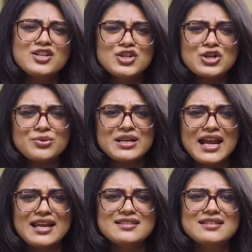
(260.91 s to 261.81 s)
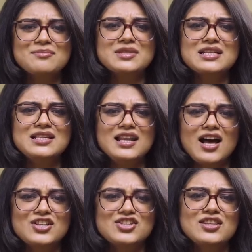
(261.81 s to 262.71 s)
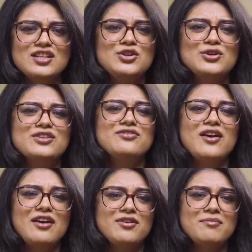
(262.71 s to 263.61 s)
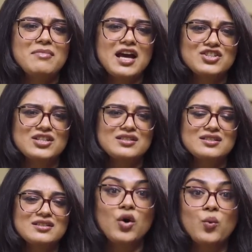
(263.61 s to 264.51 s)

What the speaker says: to create something larger than you could have ever imagined.